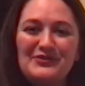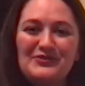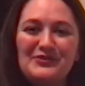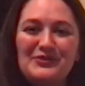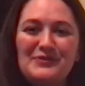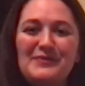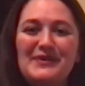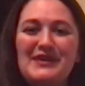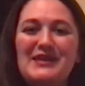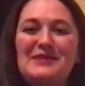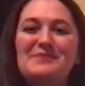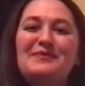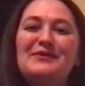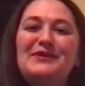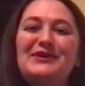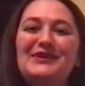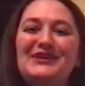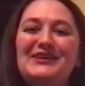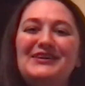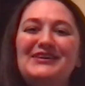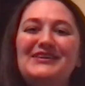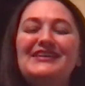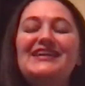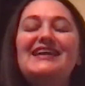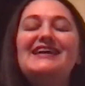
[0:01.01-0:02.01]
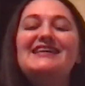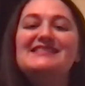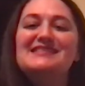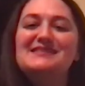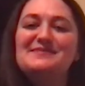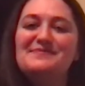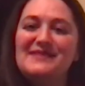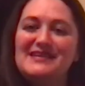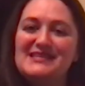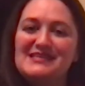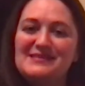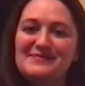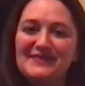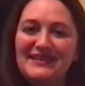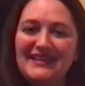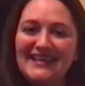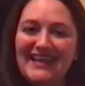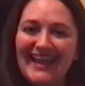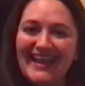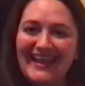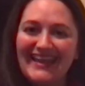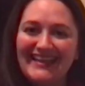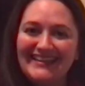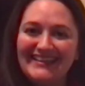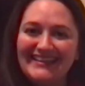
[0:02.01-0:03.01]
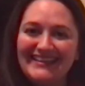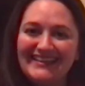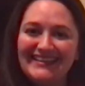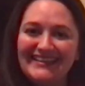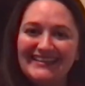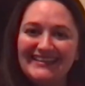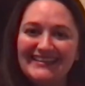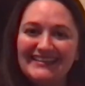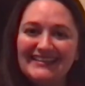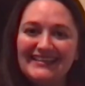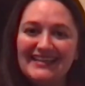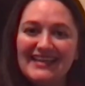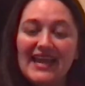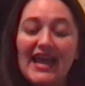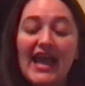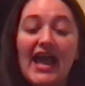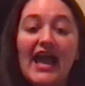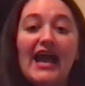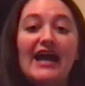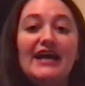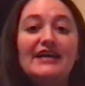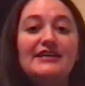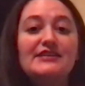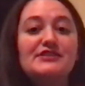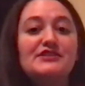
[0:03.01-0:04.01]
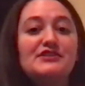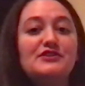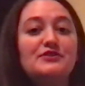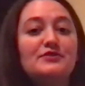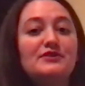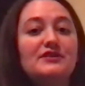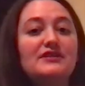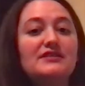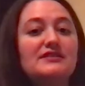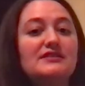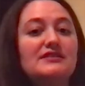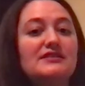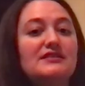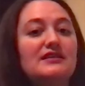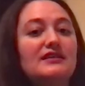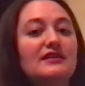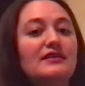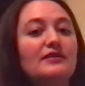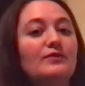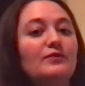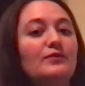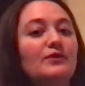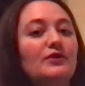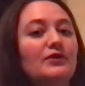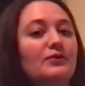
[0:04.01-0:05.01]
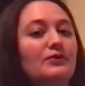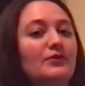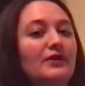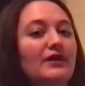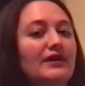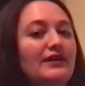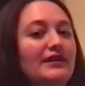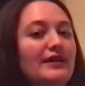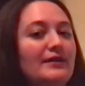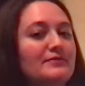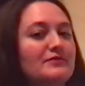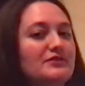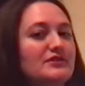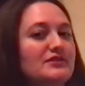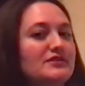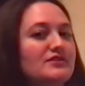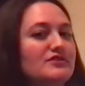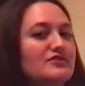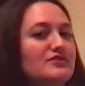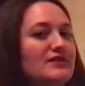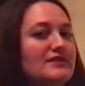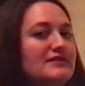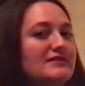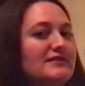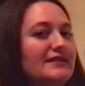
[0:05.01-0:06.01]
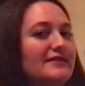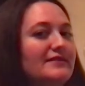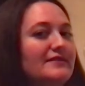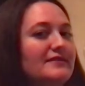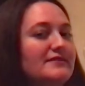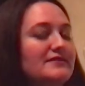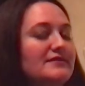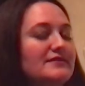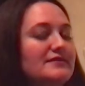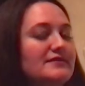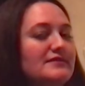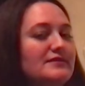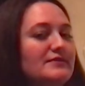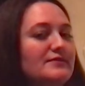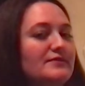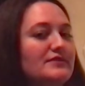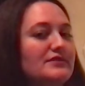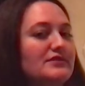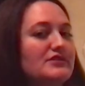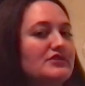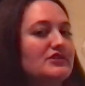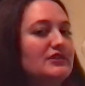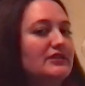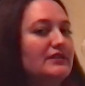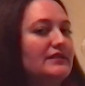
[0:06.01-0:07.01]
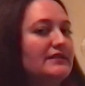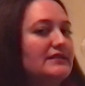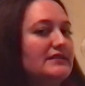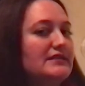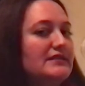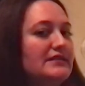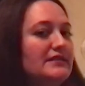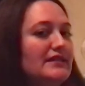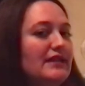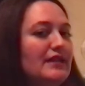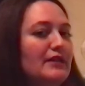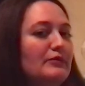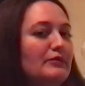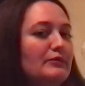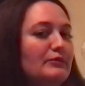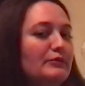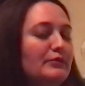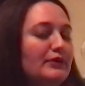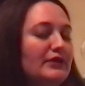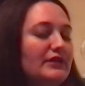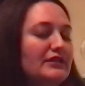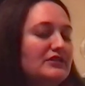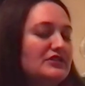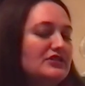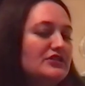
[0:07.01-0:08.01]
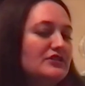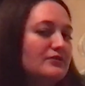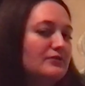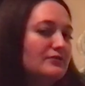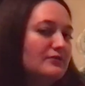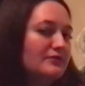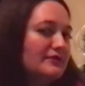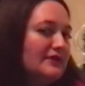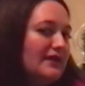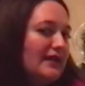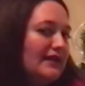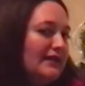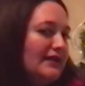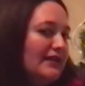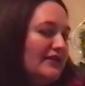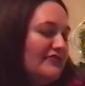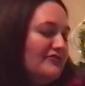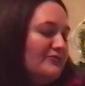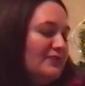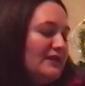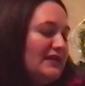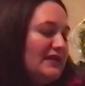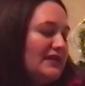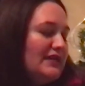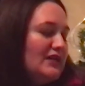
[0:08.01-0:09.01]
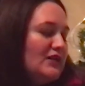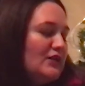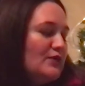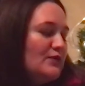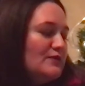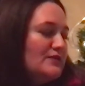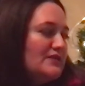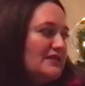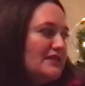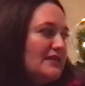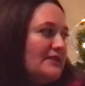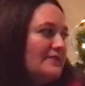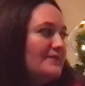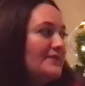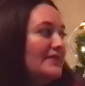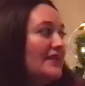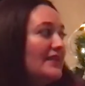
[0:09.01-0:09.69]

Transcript: people. It's Miss McHalian. As you can see, well, one, I'm just dressed like this because it was chilly today, but two, I love being cozy.